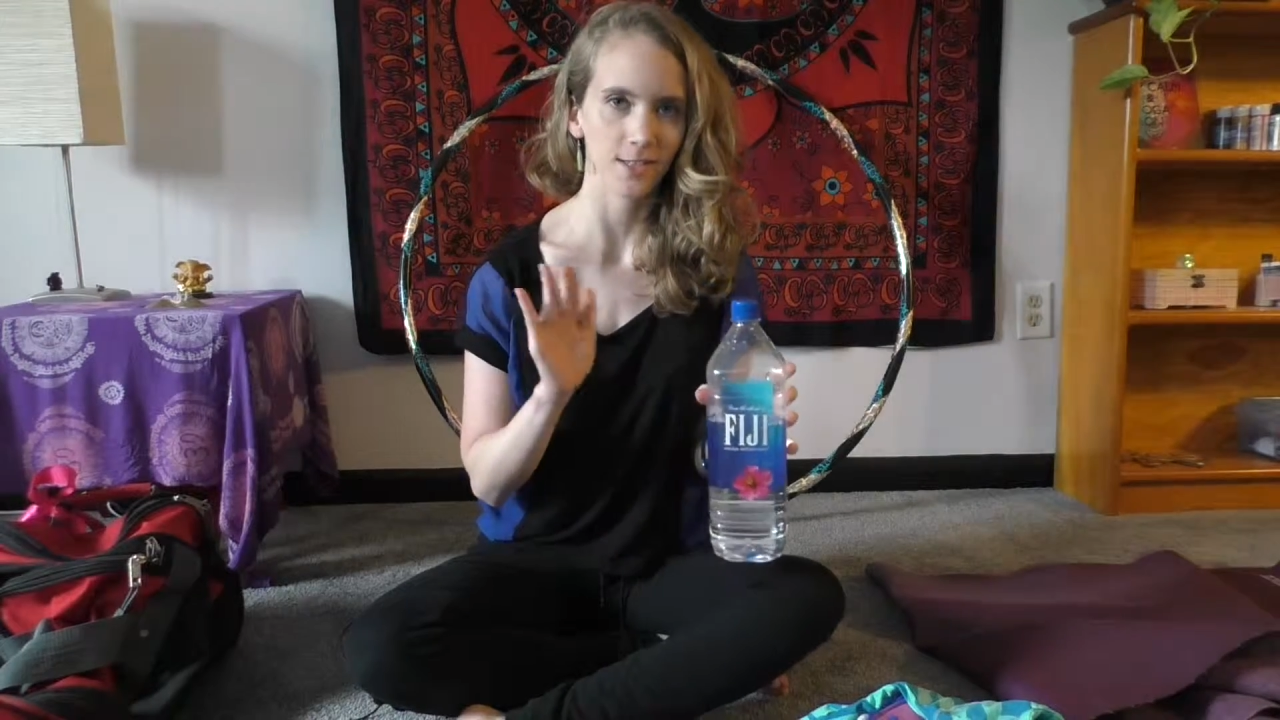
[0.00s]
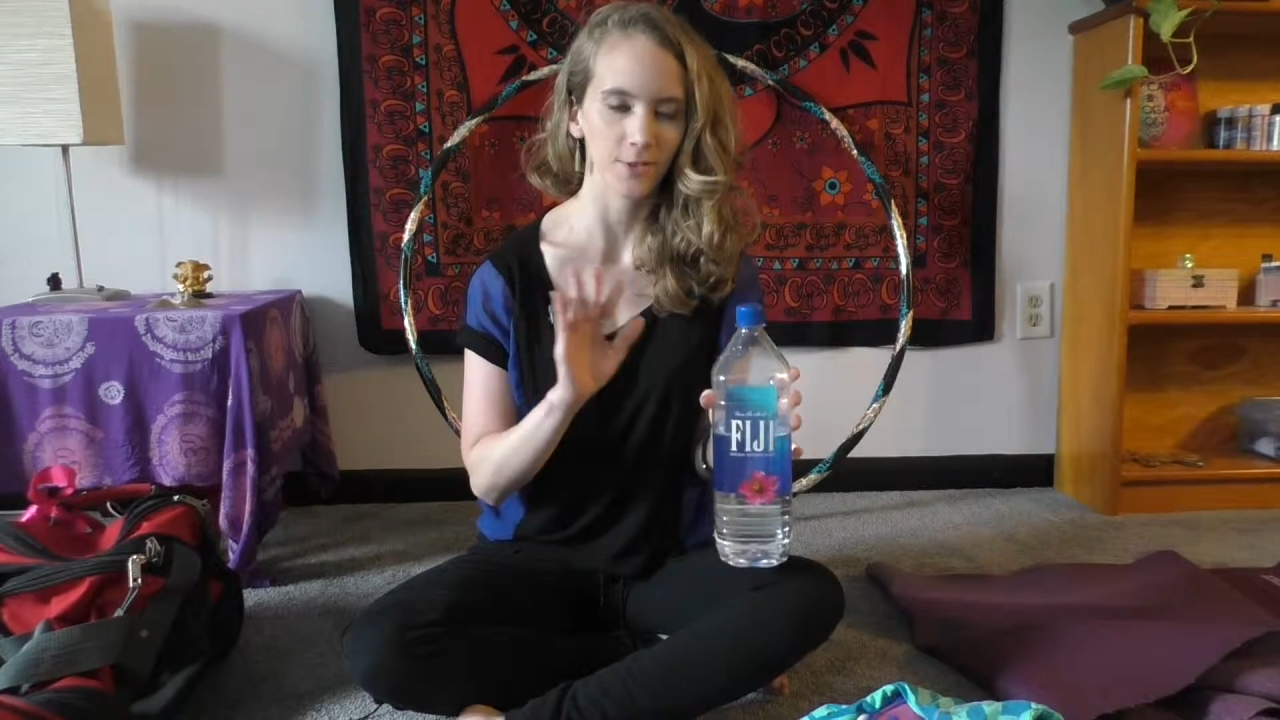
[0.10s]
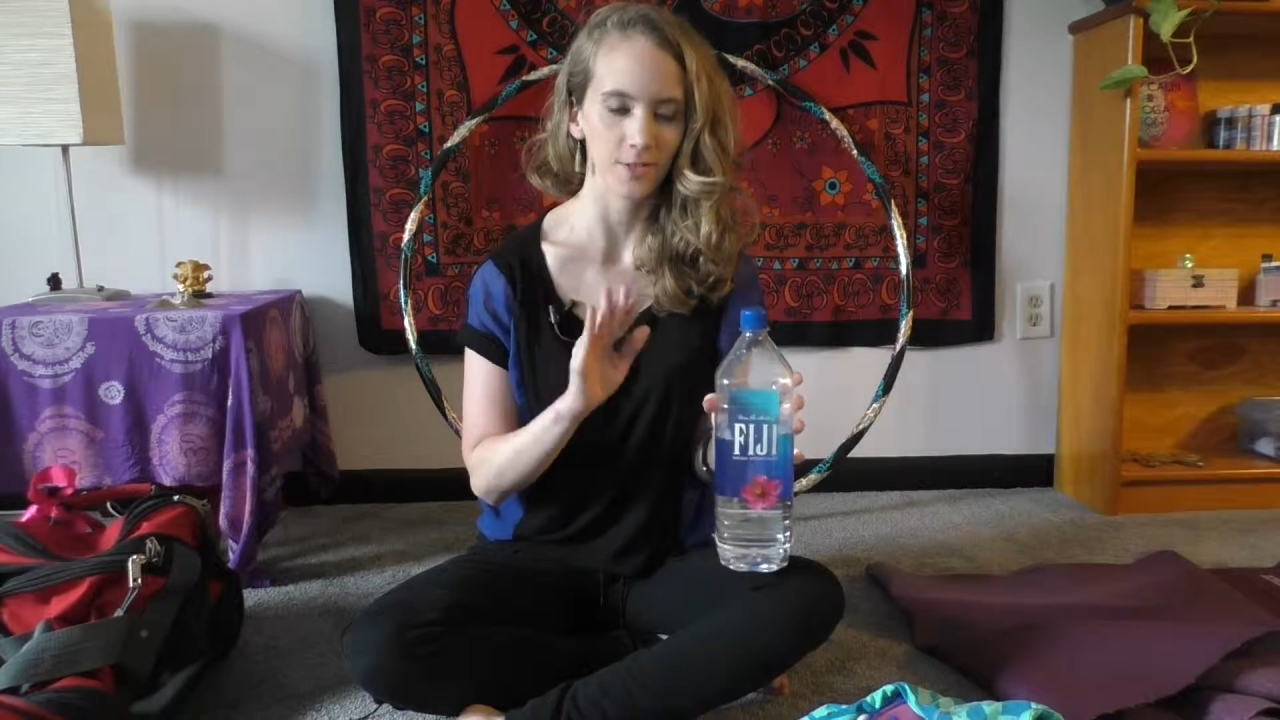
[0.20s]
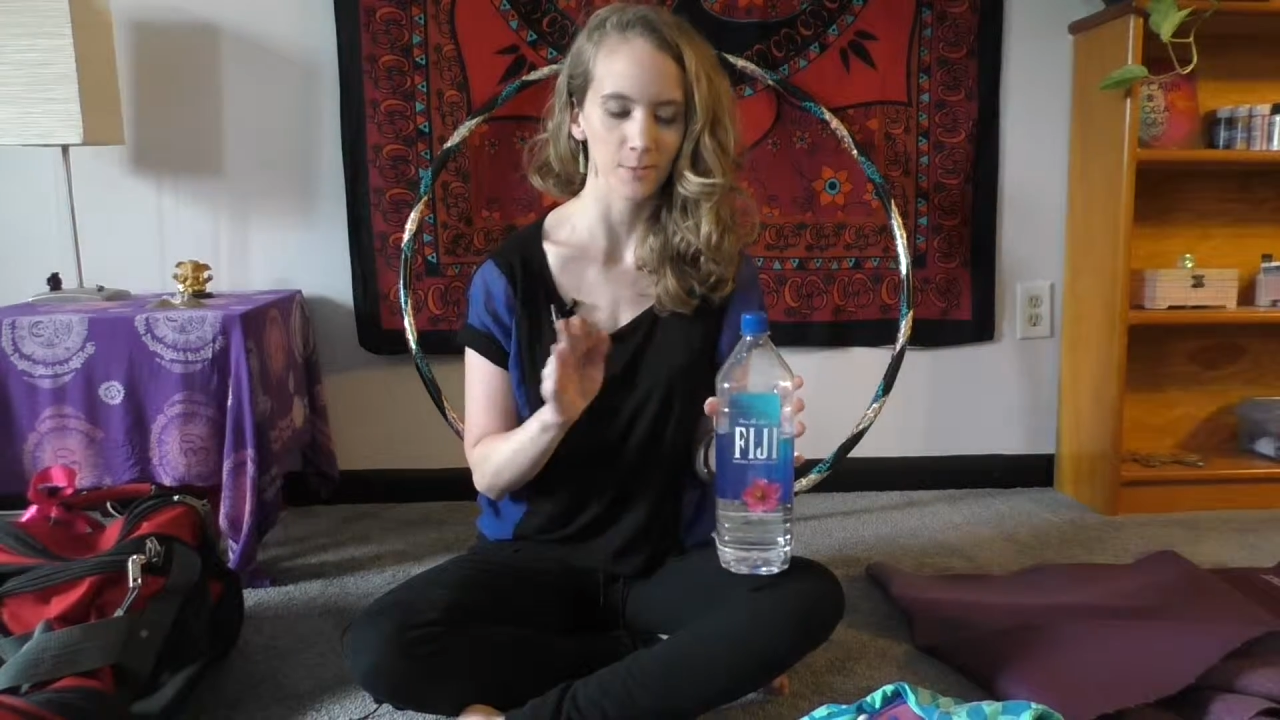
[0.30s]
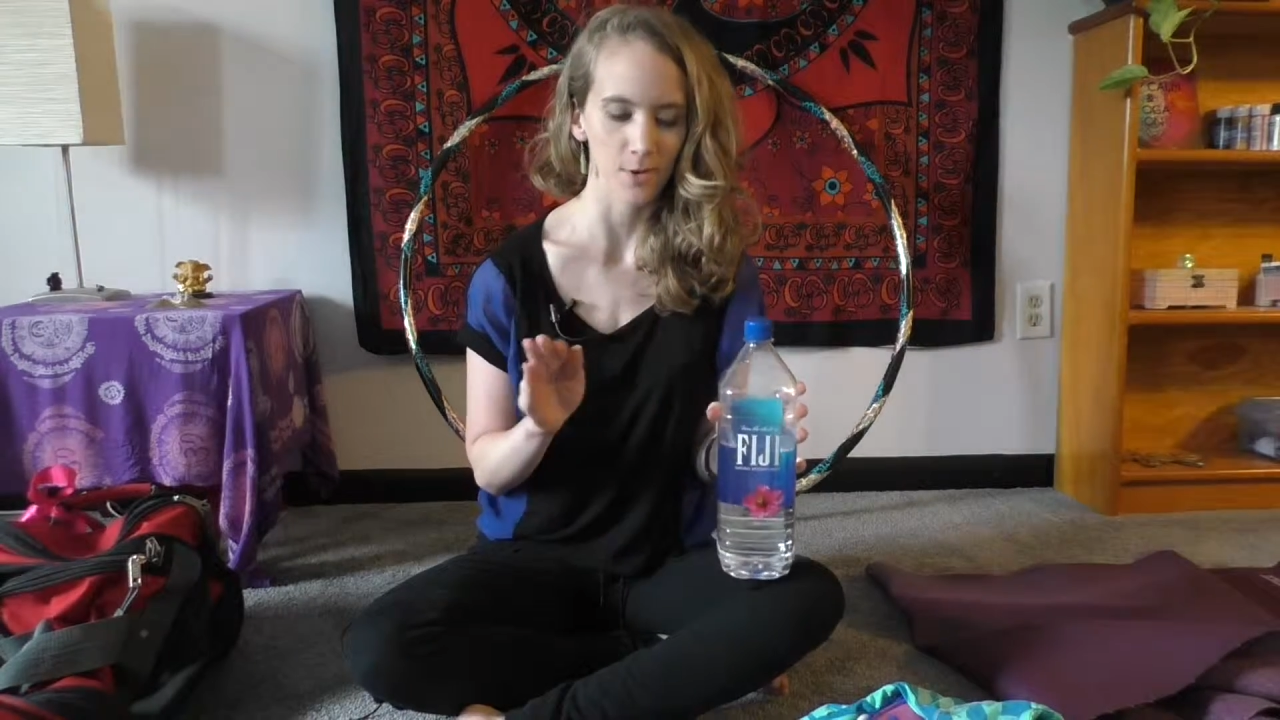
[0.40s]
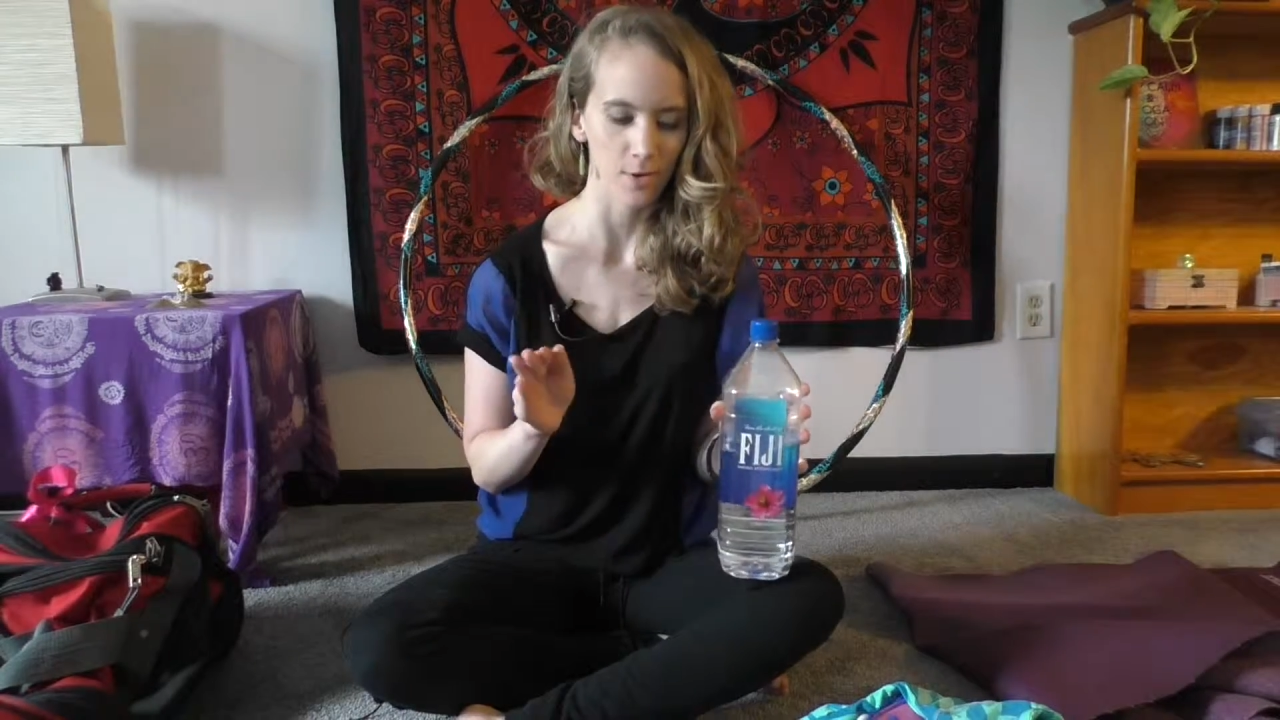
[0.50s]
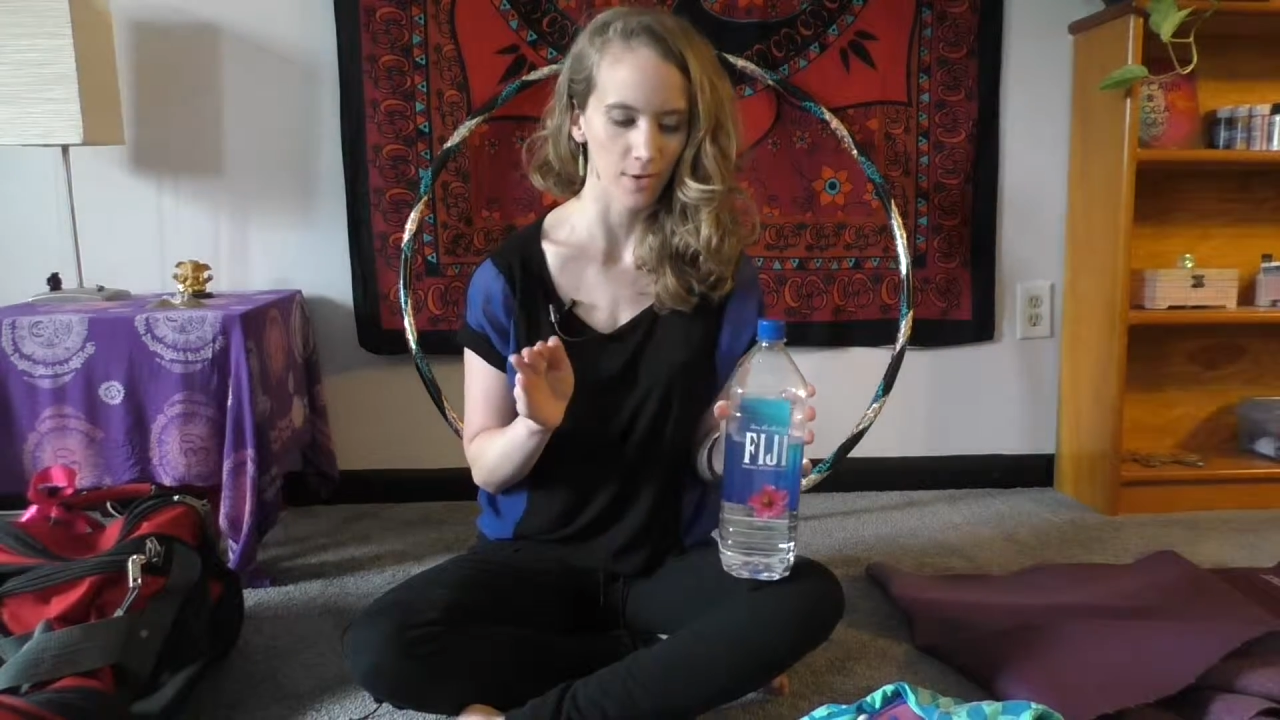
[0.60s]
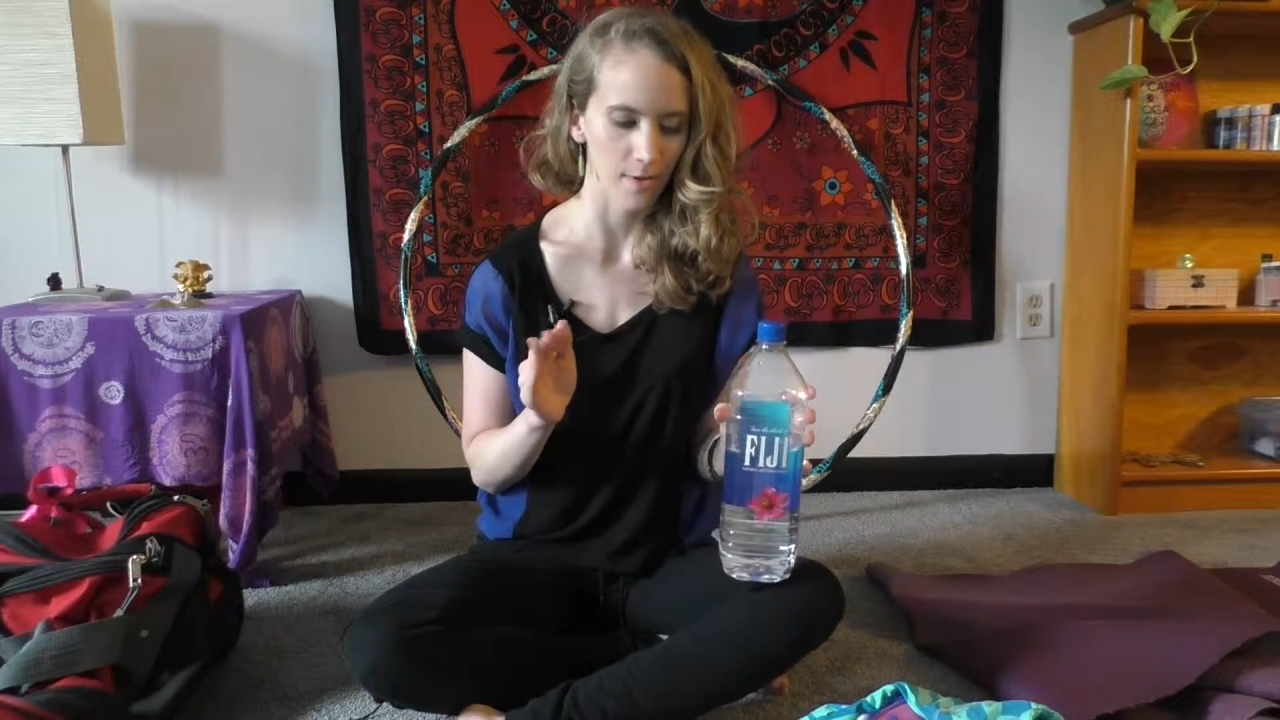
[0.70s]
so smooth,